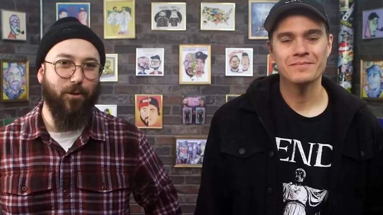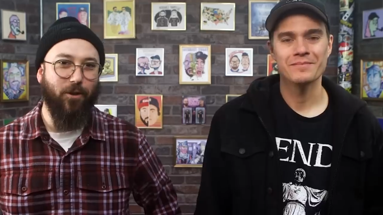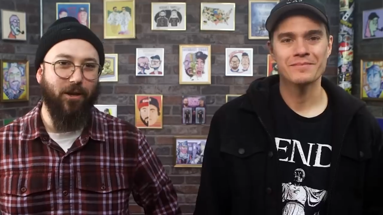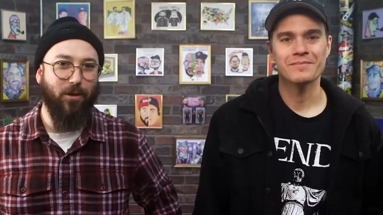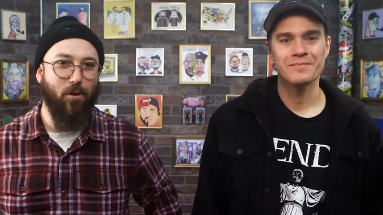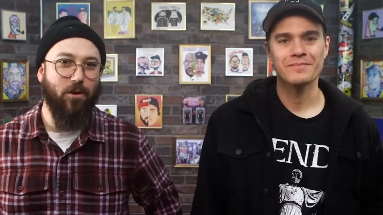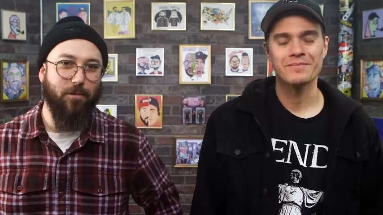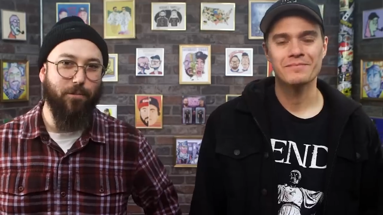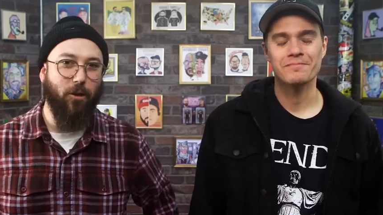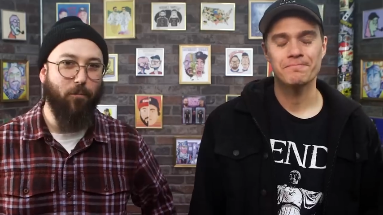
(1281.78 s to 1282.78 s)
Speaker 1: building in
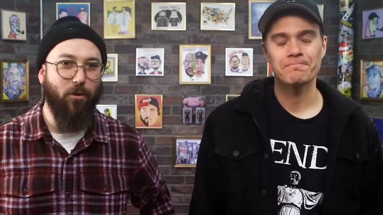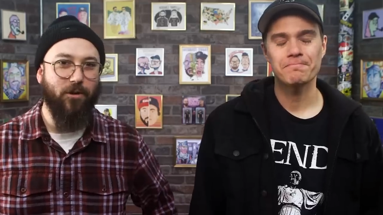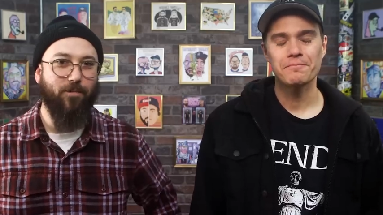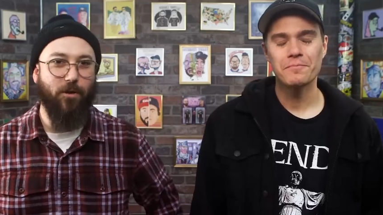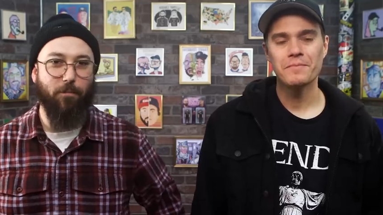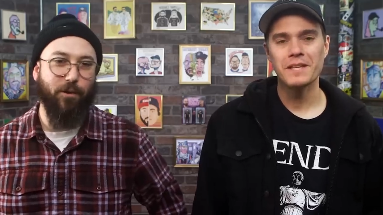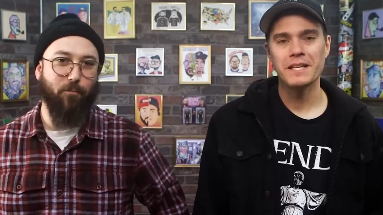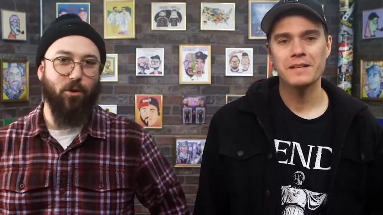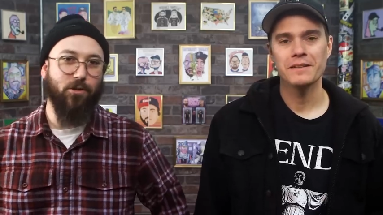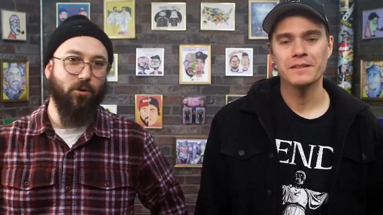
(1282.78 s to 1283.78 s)
order to build more or
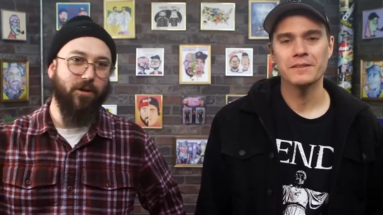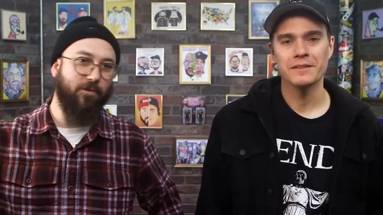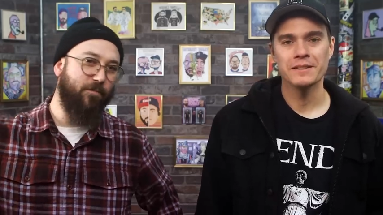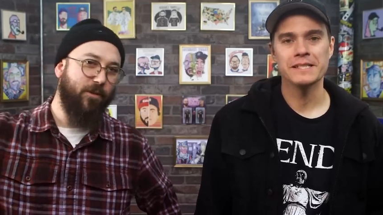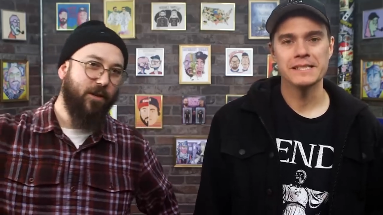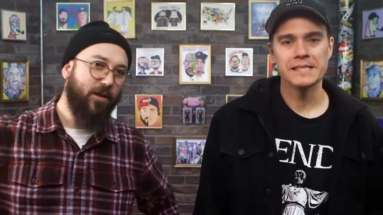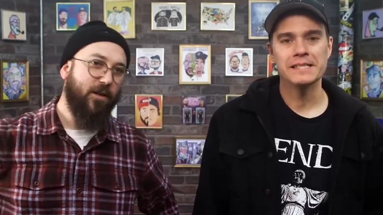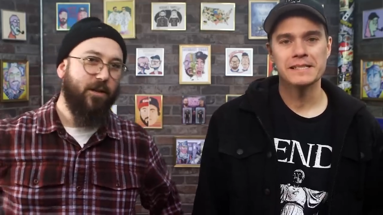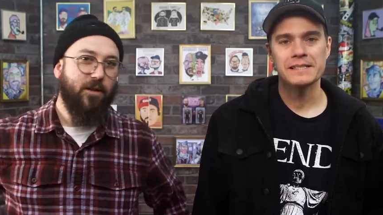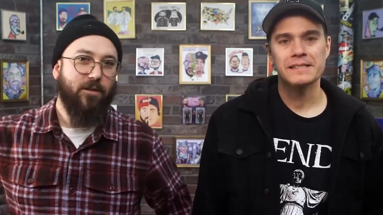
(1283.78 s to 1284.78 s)
bring more tourism
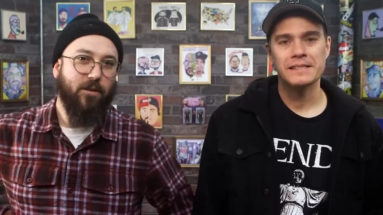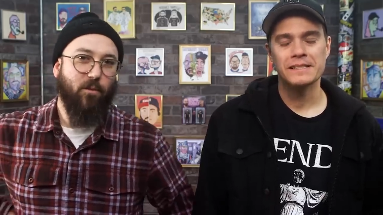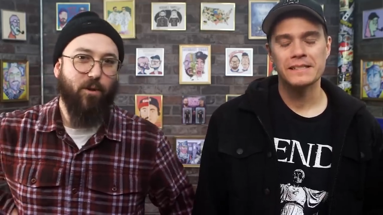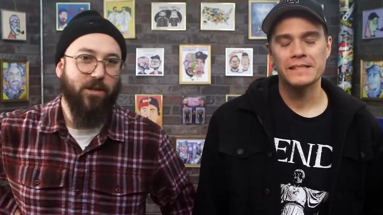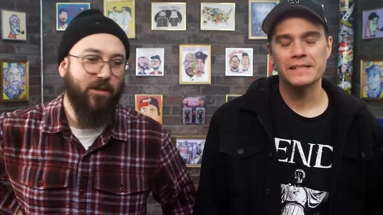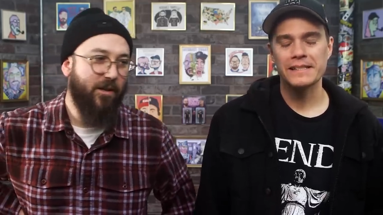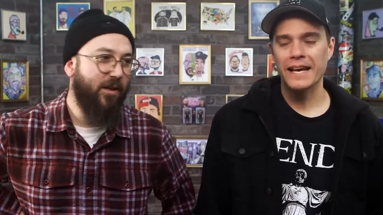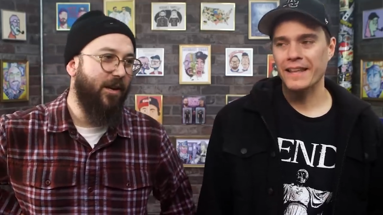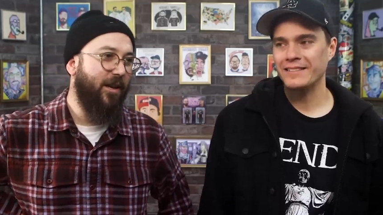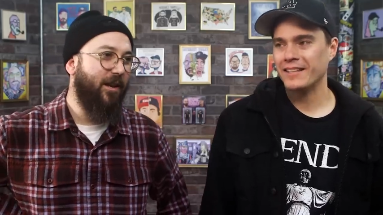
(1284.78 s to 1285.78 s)
to the region.
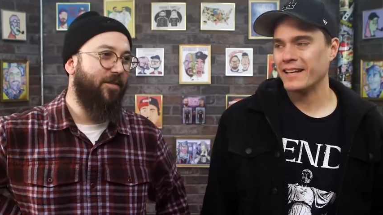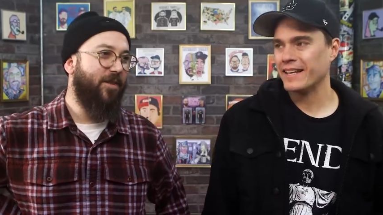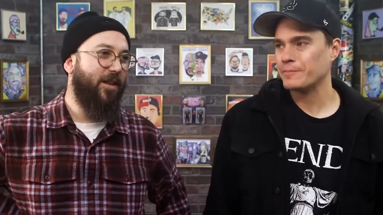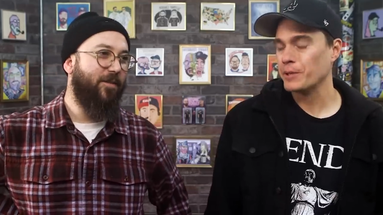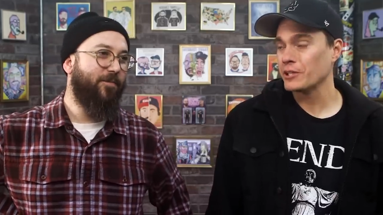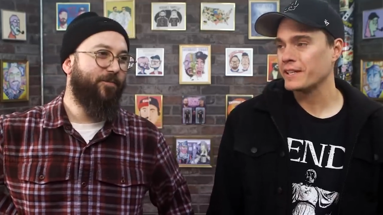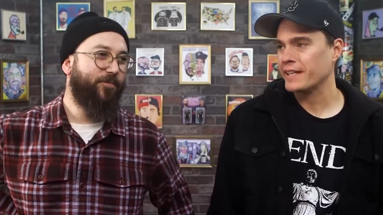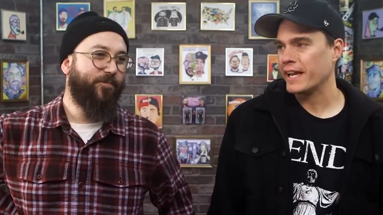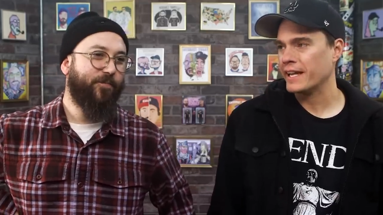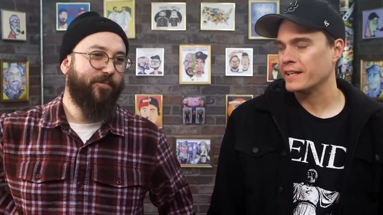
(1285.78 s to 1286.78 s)
Yeah, it, that's it, uh, he's
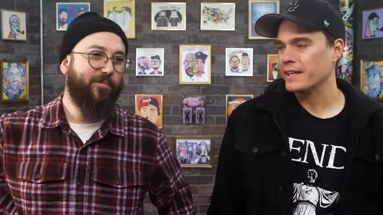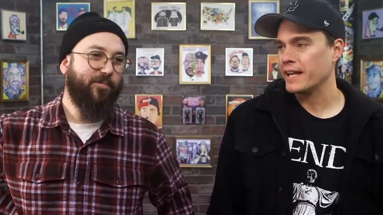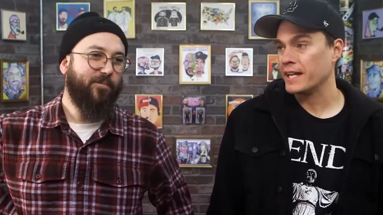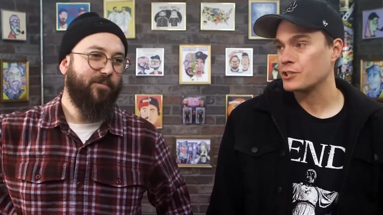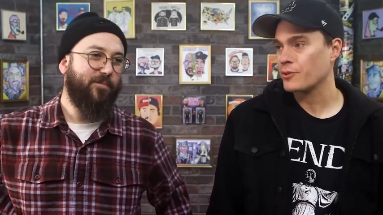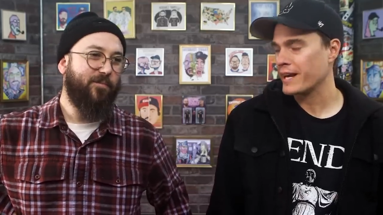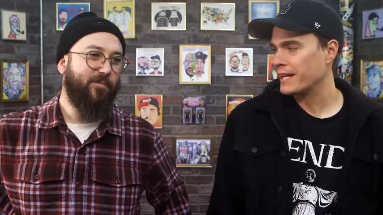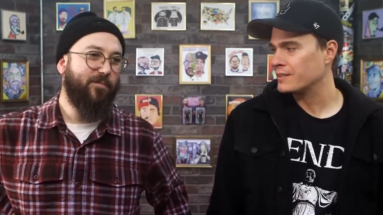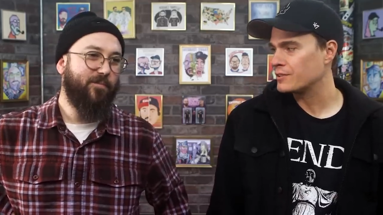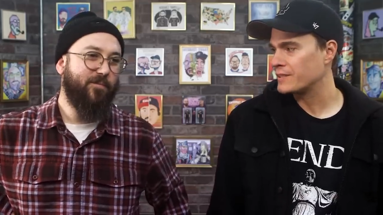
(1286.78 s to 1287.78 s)
Speaker 2: building a a
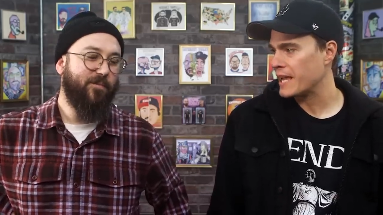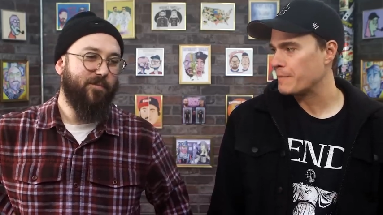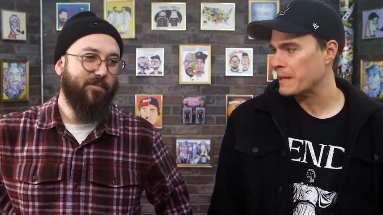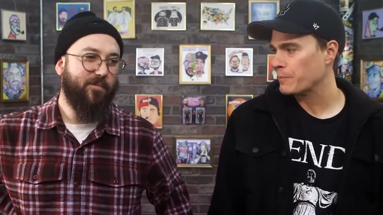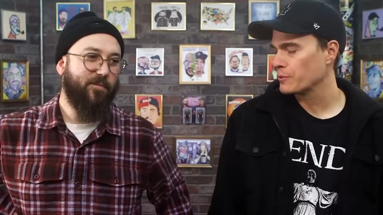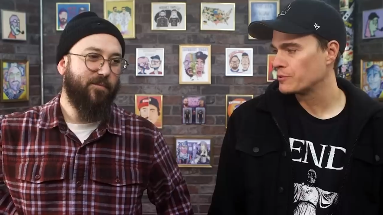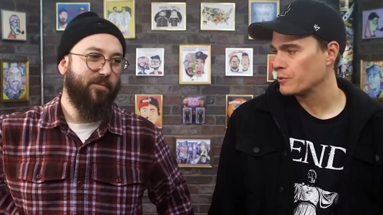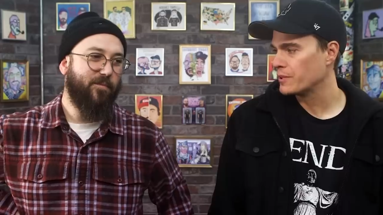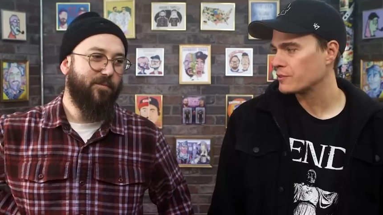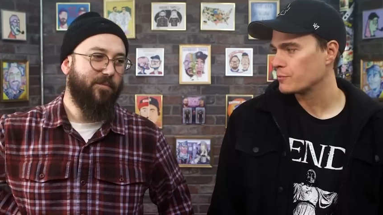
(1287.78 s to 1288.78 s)
train to take people
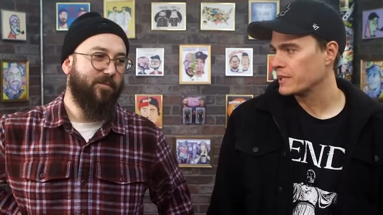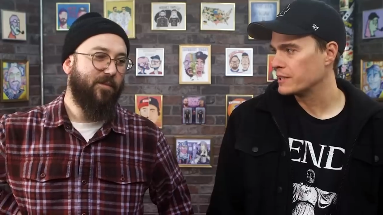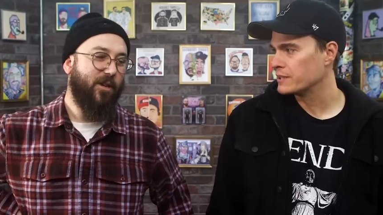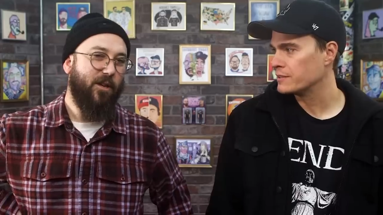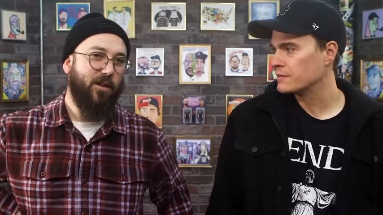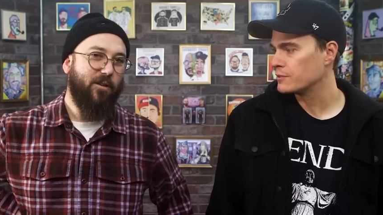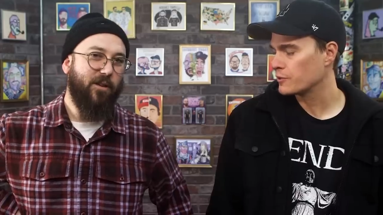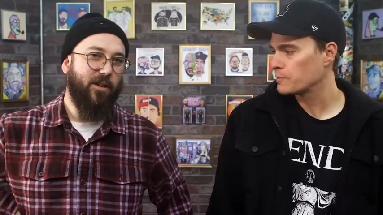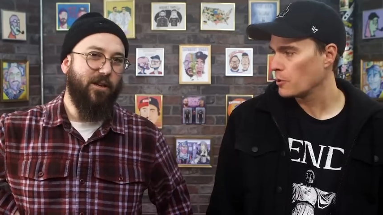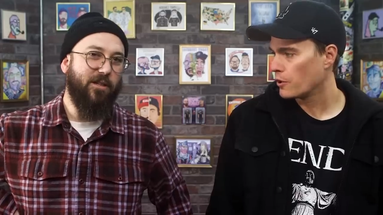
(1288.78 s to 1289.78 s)
to this region
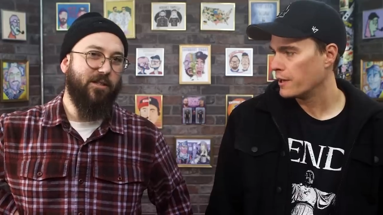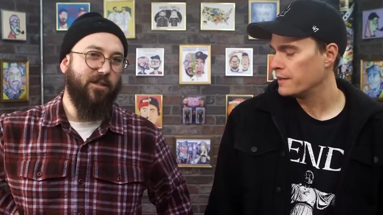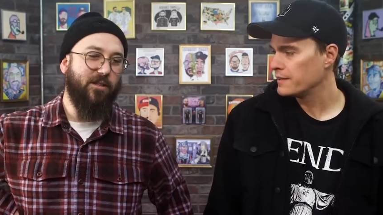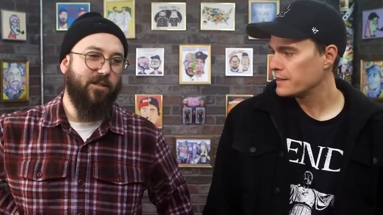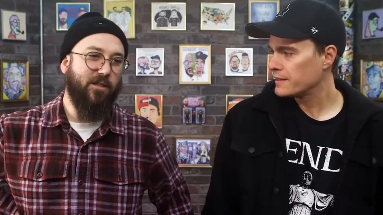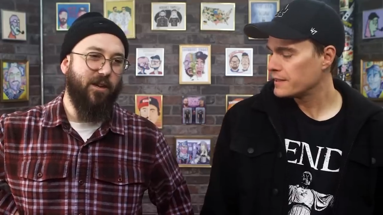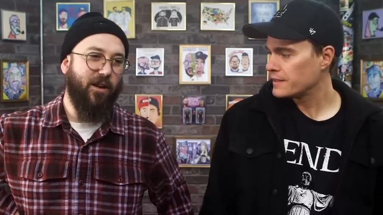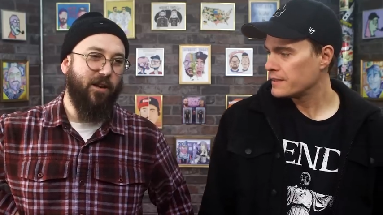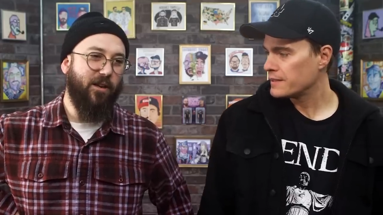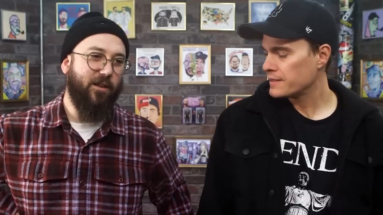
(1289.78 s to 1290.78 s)
to explore. It is. It's
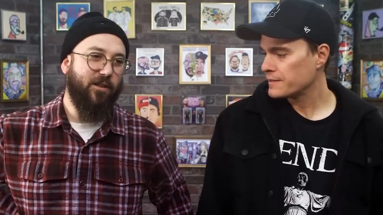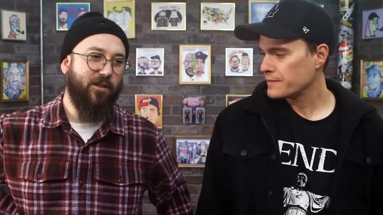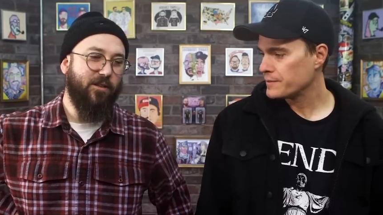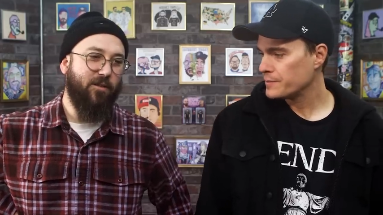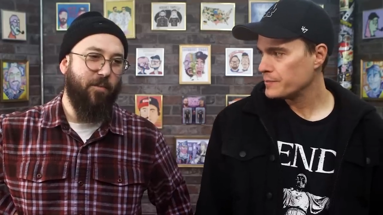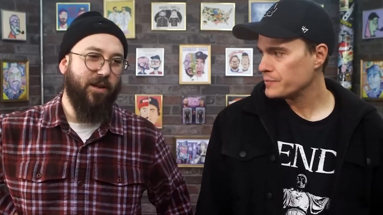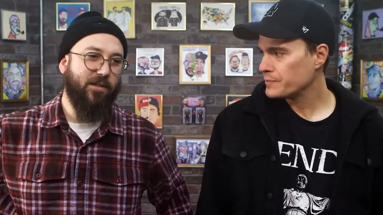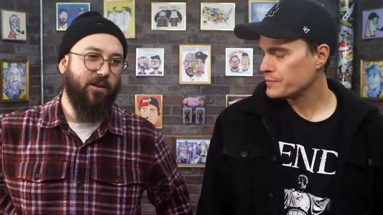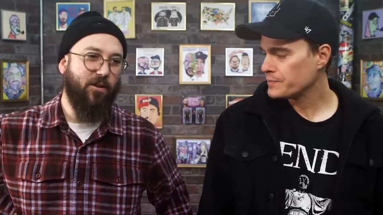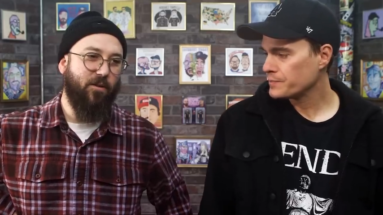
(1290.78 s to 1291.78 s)
Speaker 1: yeah so
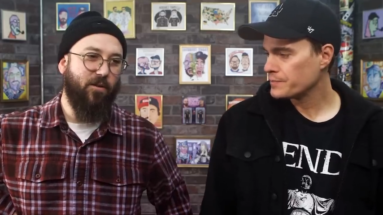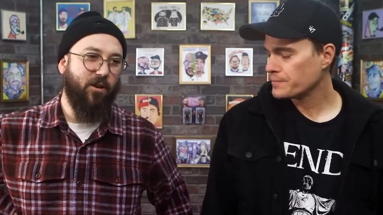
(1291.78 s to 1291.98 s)
Mexico,